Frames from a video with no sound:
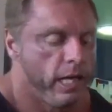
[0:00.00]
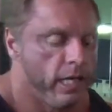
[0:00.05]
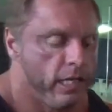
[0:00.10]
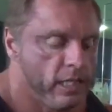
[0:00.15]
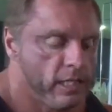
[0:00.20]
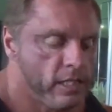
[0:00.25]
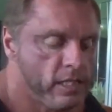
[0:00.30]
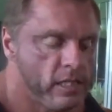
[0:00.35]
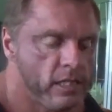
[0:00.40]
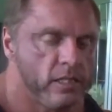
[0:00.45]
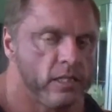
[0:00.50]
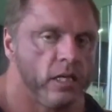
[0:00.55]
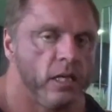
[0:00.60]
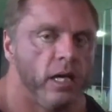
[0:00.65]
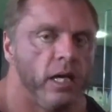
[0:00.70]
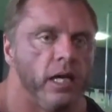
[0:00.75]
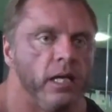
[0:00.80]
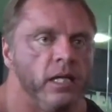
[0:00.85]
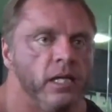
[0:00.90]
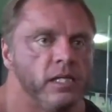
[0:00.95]
And this
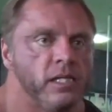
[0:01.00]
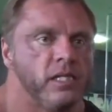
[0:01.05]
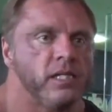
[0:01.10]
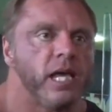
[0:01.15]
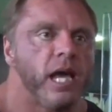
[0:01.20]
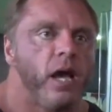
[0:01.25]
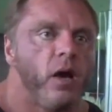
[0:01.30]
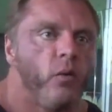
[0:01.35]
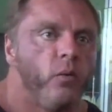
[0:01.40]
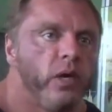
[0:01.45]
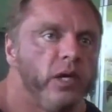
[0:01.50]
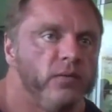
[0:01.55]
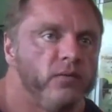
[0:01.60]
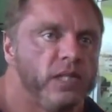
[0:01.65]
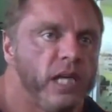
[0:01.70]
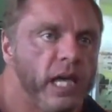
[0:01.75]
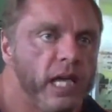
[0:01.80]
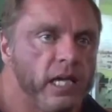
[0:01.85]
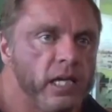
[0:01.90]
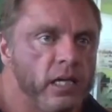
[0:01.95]
is how we've
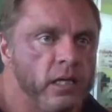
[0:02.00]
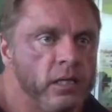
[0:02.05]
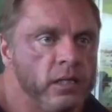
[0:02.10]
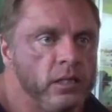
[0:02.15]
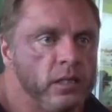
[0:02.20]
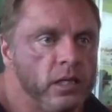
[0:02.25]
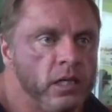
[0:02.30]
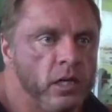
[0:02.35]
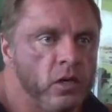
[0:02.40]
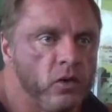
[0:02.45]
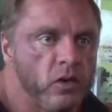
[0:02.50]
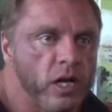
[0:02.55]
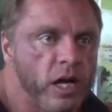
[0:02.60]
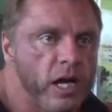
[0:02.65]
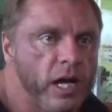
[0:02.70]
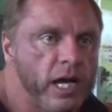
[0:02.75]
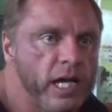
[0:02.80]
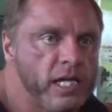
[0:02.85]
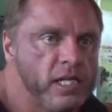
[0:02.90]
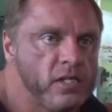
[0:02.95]
taken, you know,
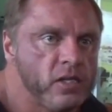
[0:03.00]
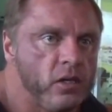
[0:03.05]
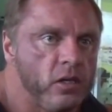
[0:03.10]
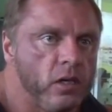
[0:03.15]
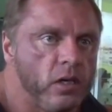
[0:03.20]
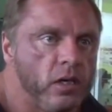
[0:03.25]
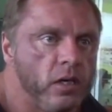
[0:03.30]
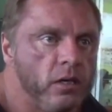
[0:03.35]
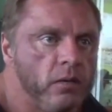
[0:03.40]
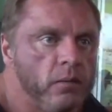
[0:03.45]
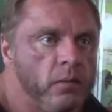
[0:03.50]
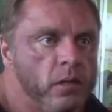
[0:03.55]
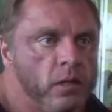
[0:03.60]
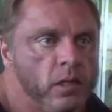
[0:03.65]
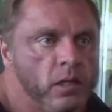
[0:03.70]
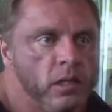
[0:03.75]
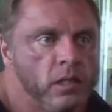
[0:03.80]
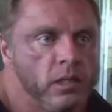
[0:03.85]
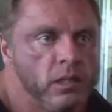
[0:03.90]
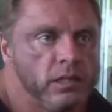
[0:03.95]
guys that are
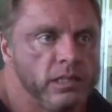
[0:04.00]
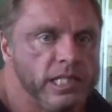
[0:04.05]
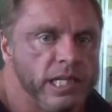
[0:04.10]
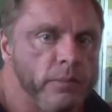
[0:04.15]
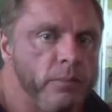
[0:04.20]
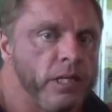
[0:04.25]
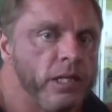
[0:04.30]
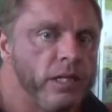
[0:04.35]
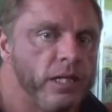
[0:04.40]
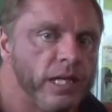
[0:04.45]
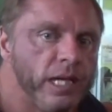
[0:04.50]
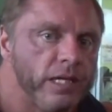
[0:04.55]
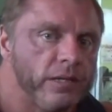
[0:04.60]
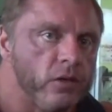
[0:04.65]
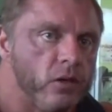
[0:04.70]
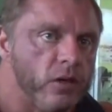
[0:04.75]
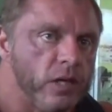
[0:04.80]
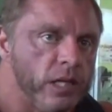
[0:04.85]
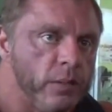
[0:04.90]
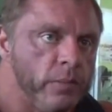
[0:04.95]
seemingly
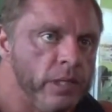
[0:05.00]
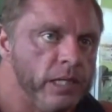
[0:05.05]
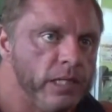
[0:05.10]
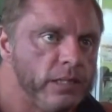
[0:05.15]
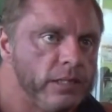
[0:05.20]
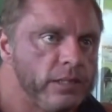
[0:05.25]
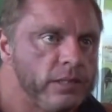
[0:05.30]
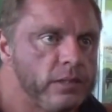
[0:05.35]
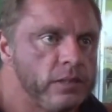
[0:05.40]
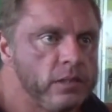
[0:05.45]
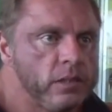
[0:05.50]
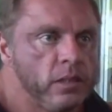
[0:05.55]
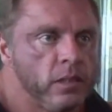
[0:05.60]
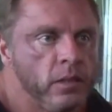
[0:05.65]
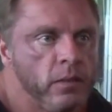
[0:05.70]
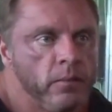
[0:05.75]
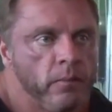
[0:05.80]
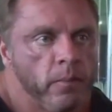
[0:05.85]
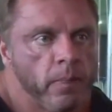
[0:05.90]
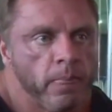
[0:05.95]
at their limits,
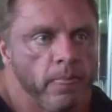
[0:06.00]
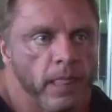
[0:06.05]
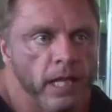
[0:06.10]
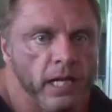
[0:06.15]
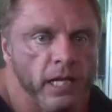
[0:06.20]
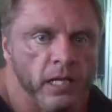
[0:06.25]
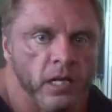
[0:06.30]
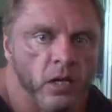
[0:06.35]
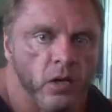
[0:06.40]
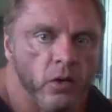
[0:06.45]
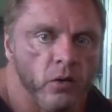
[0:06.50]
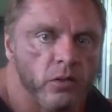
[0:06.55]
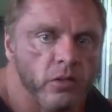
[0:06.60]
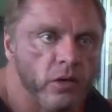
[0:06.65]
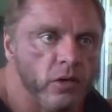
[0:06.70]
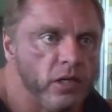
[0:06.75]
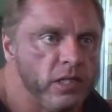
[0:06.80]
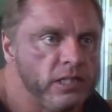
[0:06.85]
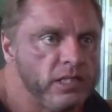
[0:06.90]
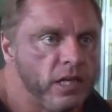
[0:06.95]
you know,
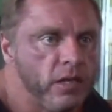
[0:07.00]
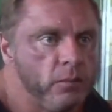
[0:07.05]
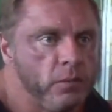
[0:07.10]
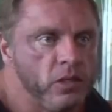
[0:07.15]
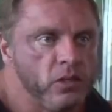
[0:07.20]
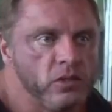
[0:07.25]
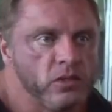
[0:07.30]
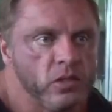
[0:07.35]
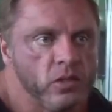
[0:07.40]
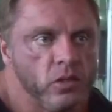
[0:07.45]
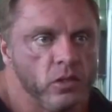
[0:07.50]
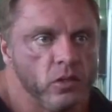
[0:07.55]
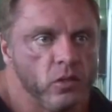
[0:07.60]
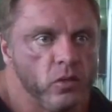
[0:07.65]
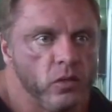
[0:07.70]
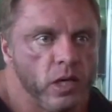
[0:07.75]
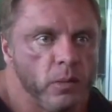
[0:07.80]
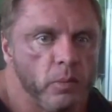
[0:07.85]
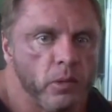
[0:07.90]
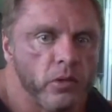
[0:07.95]
30-some years
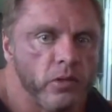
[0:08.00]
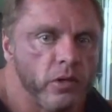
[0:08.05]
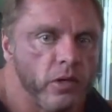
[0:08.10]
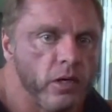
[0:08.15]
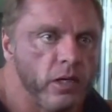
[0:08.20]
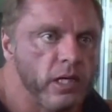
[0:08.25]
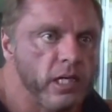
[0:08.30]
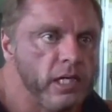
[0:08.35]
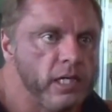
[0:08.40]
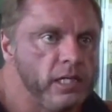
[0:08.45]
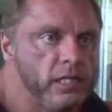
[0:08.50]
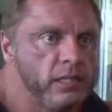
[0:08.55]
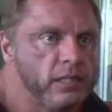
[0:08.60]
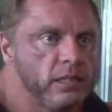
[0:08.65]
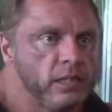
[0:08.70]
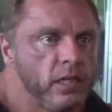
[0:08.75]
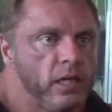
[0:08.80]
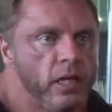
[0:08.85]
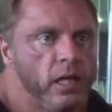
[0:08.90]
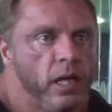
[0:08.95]
old, upper
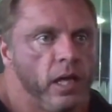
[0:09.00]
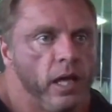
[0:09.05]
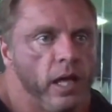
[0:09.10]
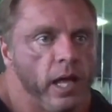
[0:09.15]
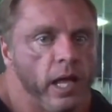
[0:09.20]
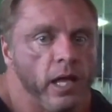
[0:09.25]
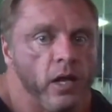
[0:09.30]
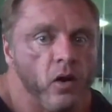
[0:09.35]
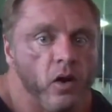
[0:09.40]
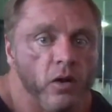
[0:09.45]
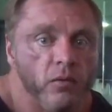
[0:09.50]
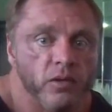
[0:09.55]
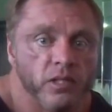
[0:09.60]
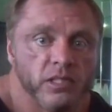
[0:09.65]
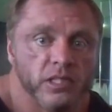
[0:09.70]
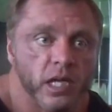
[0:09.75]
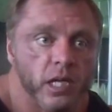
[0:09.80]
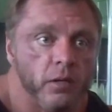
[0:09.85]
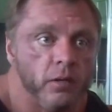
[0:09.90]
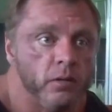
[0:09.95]
30s, and all of
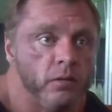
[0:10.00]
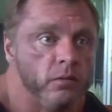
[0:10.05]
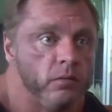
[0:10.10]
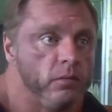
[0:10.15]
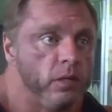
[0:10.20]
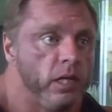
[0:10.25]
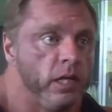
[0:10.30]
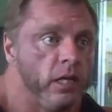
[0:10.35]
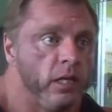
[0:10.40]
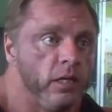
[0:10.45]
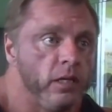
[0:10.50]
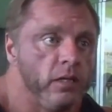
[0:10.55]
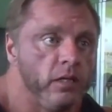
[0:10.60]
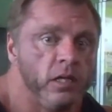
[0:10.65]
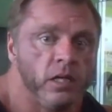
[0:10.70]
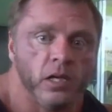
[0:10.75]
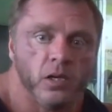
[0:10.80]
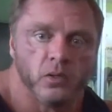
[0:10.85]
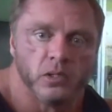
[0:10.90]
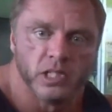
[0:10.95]
a sudden,
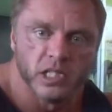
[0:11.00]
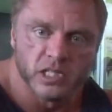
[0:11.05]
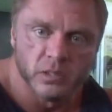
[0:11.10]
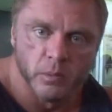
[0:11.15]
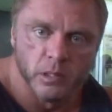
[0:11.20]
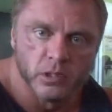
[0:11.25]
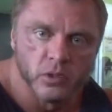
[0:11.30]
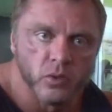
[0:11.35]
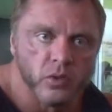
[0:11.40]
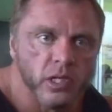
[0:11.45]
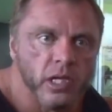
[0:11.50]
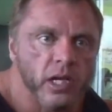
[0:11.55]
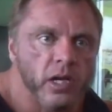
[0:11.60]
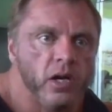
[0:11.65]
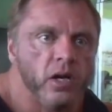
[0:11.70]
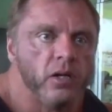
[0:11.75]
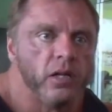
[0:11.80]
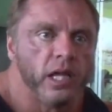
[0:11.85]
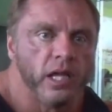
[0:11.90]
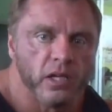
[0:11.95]
in 6 months or a
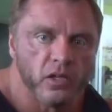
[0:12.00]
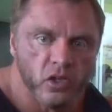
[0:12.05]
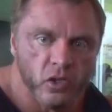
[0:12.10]
year, they